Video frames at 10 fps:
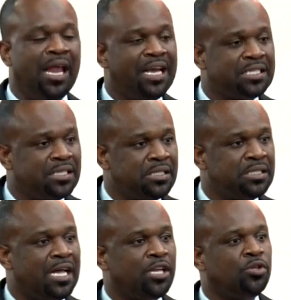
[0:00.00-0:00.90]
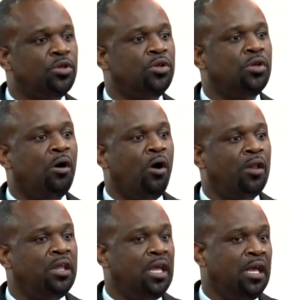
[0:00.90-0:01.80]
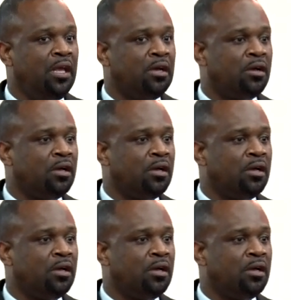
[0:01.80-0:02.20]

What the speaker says: license that, or the